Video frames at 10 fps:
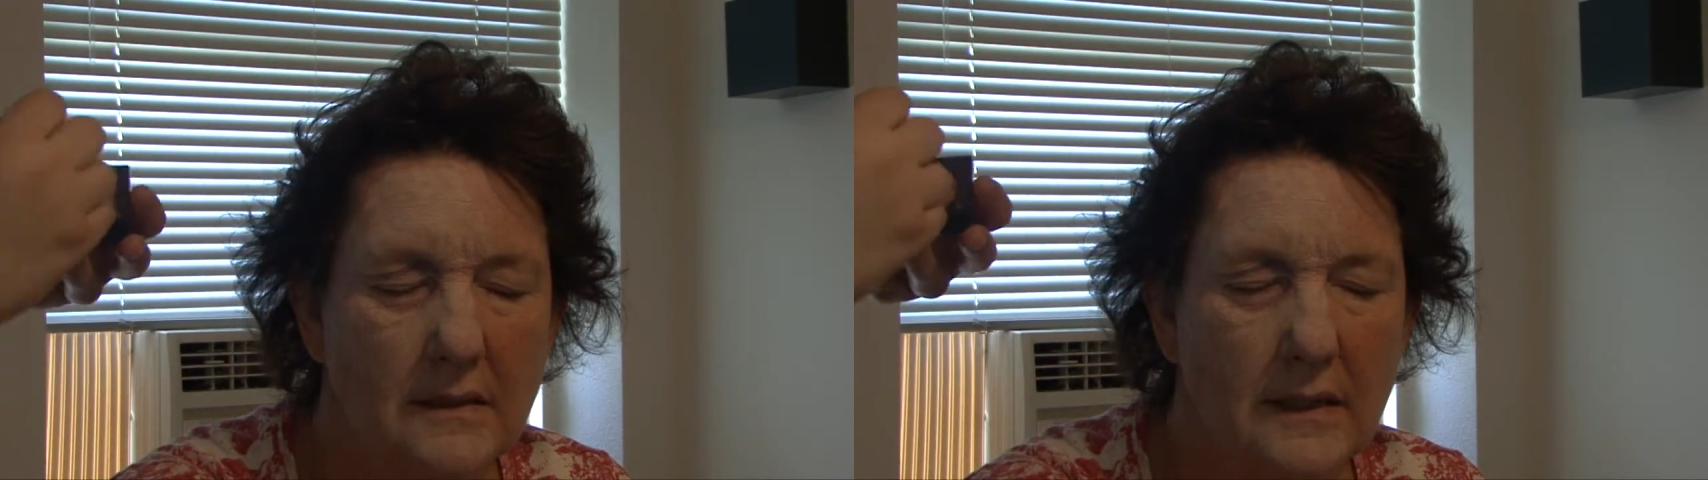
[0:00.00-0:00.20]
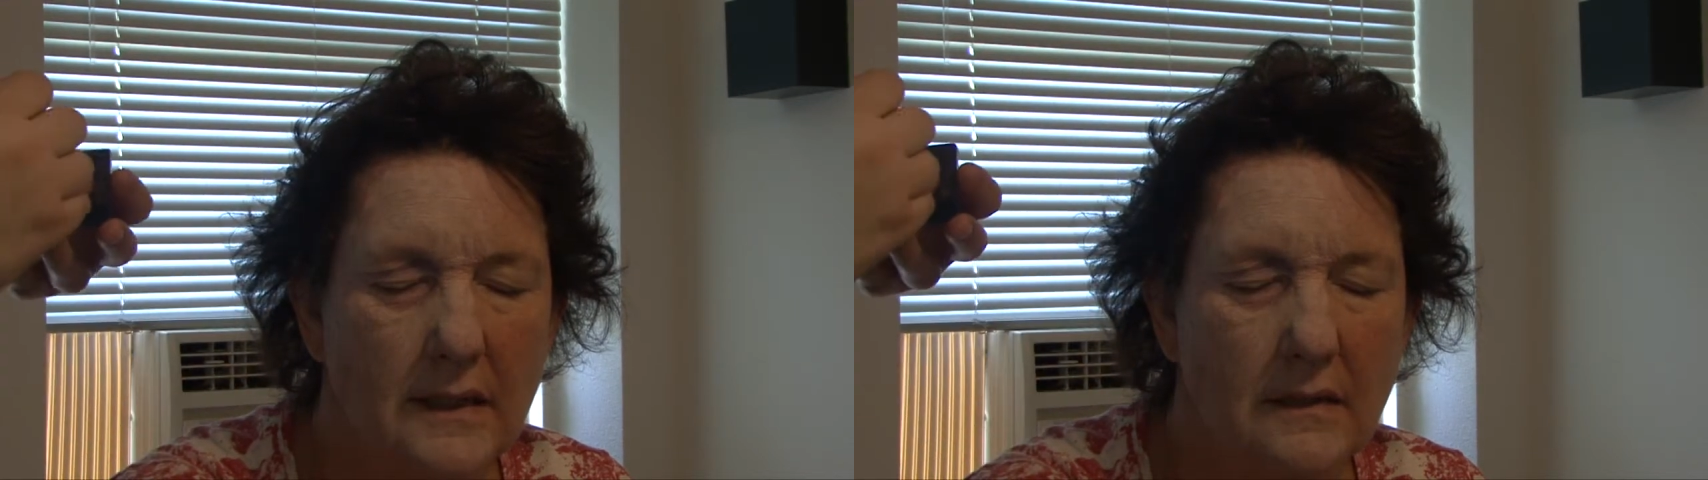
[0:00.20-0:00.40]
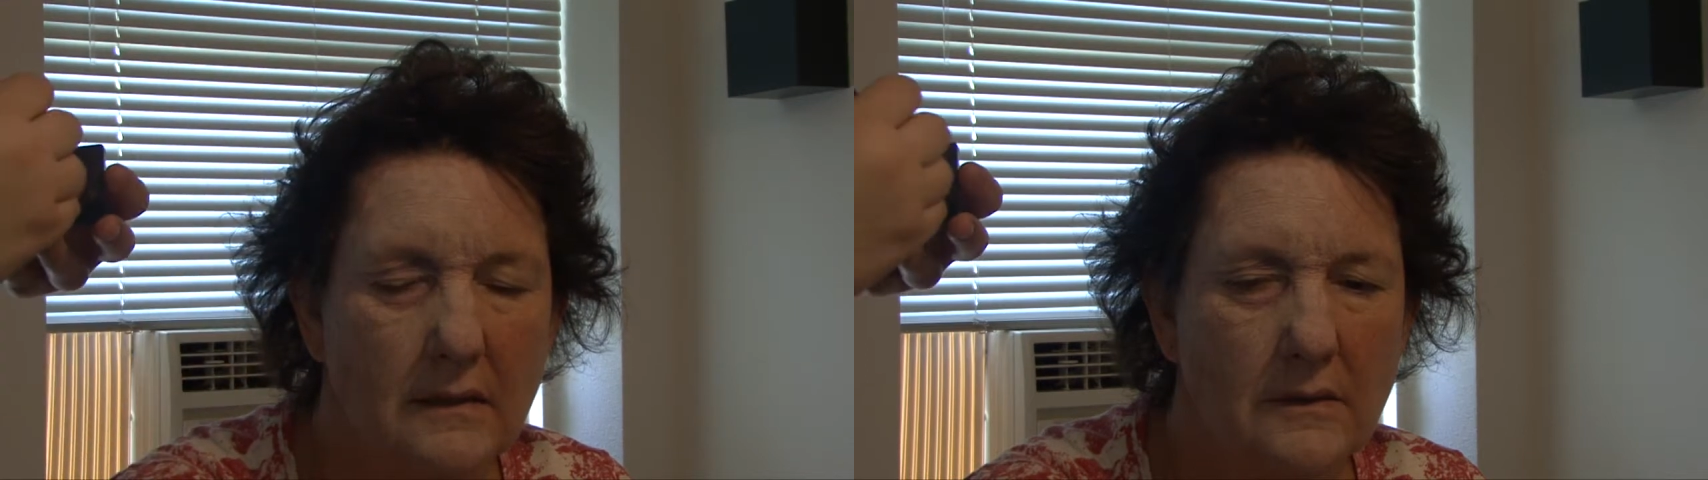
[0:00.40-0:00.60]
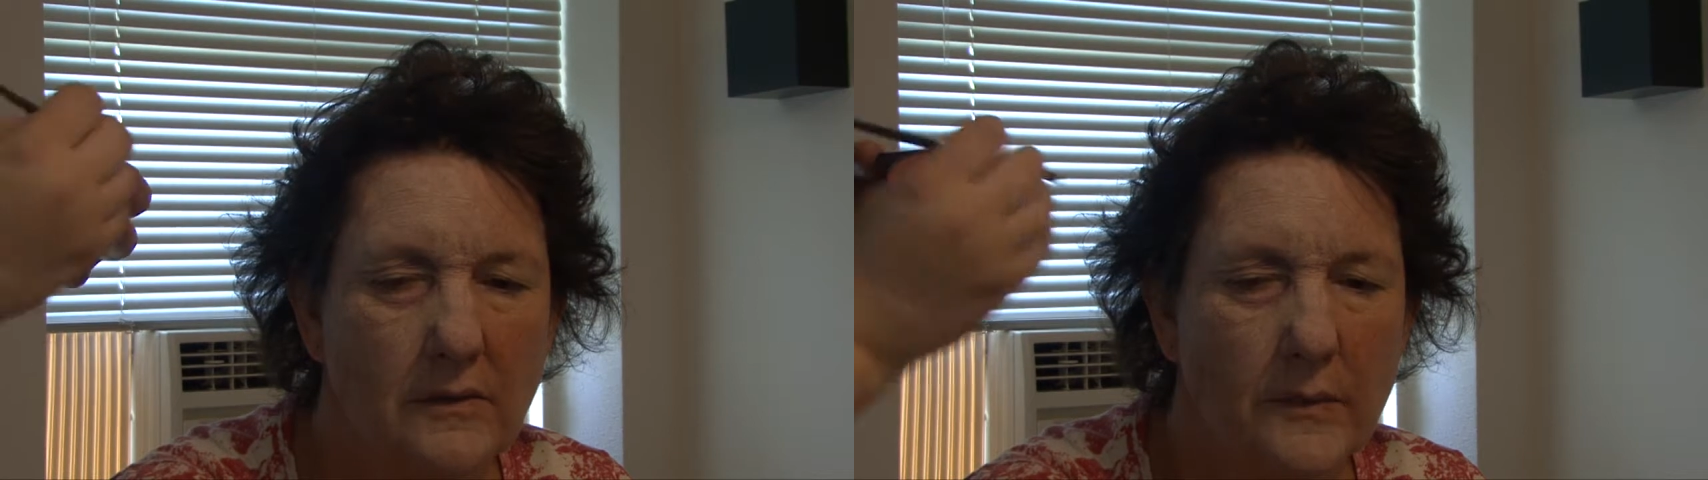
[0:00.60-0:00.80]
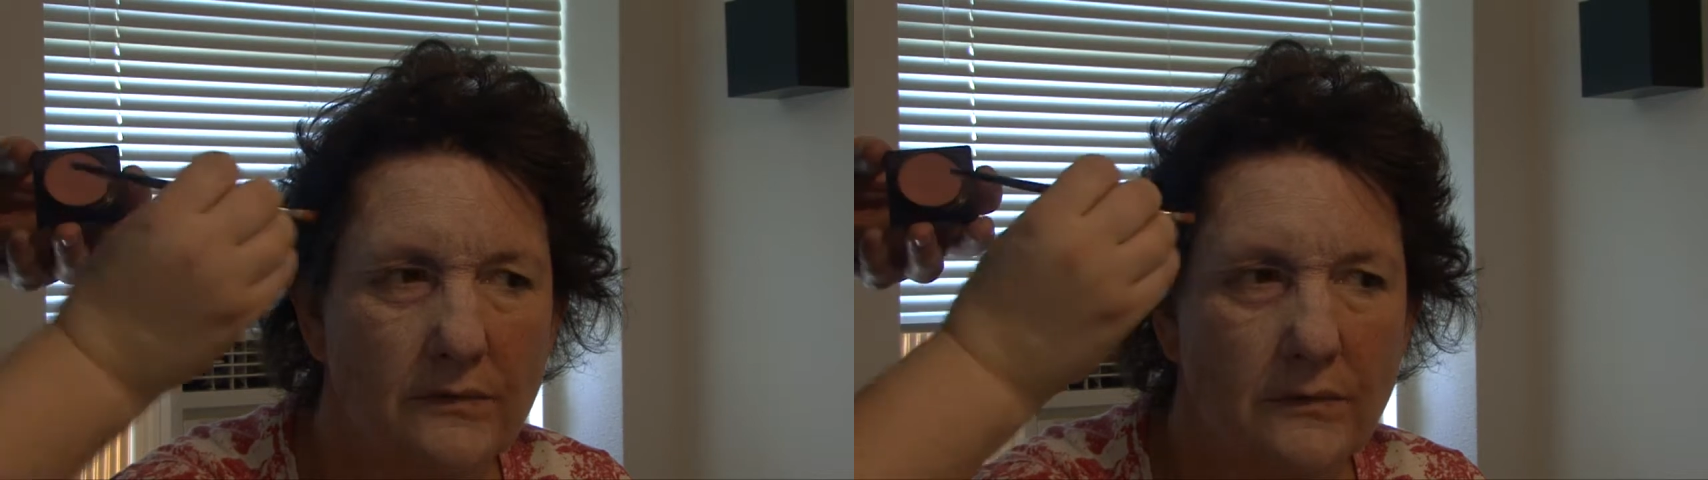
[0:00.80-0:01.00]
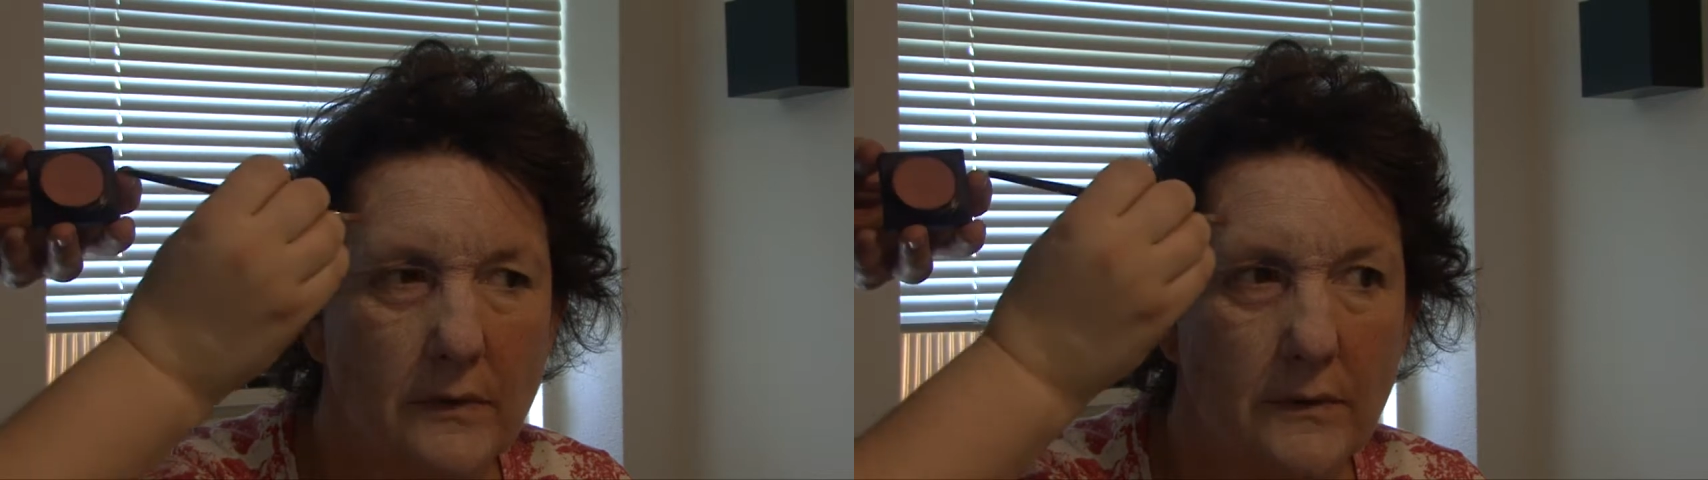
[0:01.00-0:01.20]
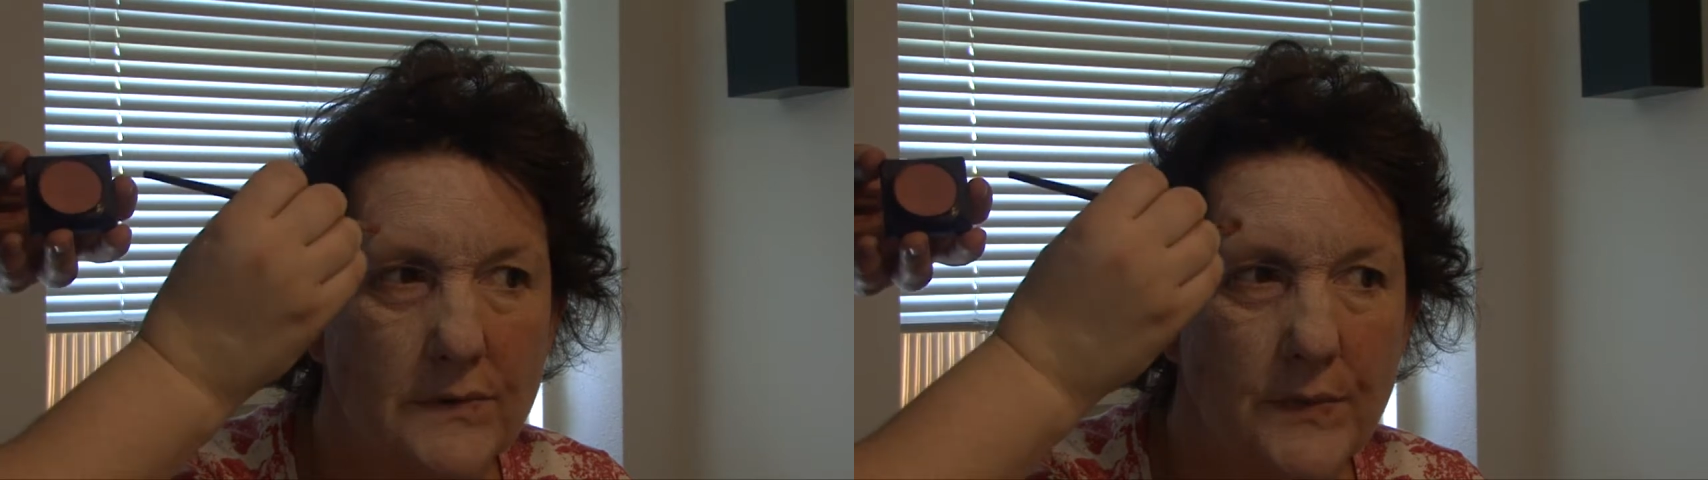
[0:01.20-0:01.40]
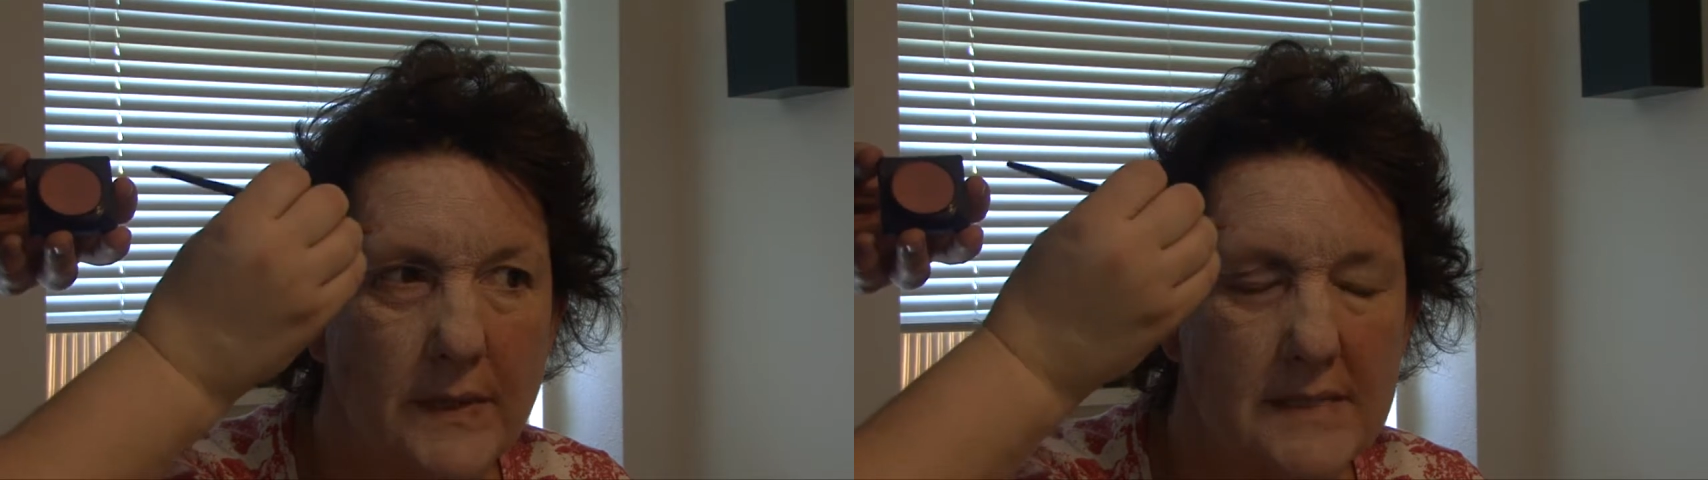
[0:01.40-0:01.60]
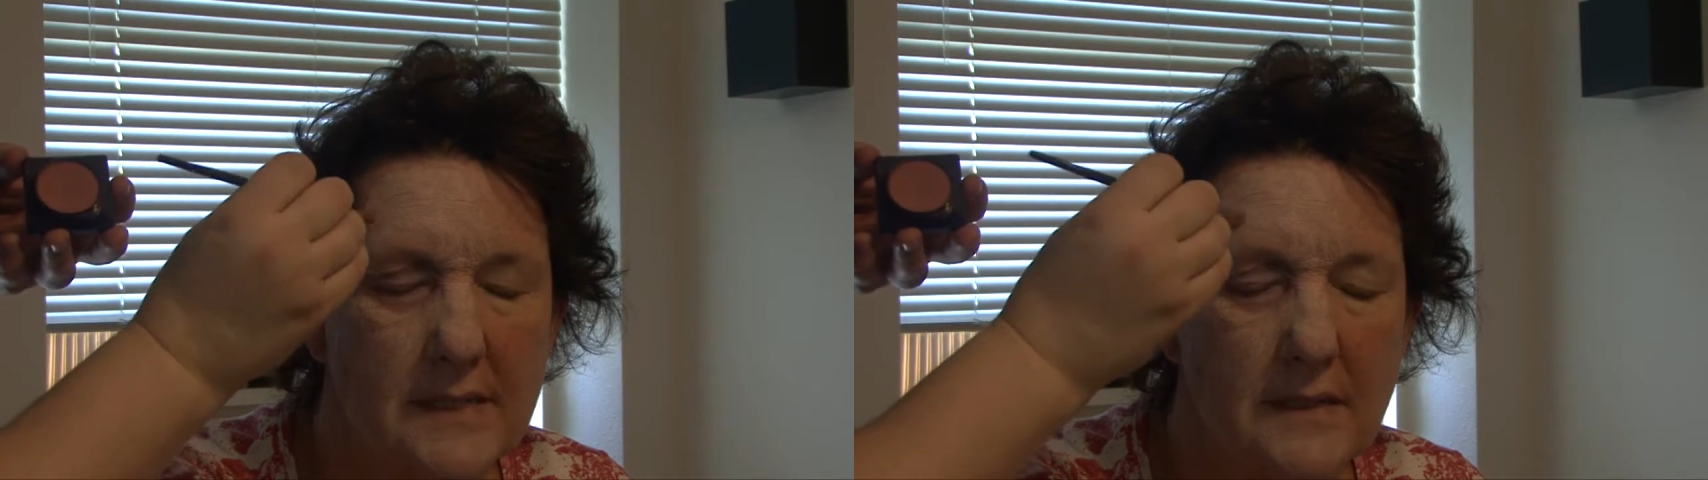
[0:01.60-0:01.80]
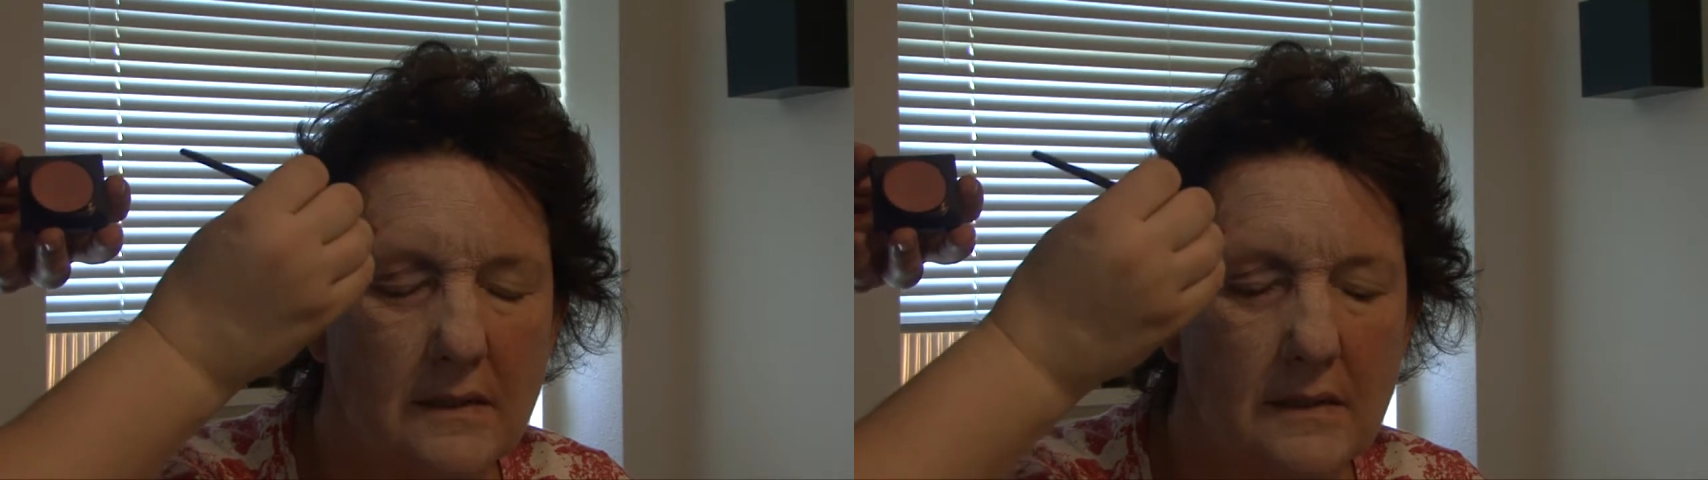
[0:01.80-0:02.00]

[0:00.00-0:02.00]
in Illinois before he was president.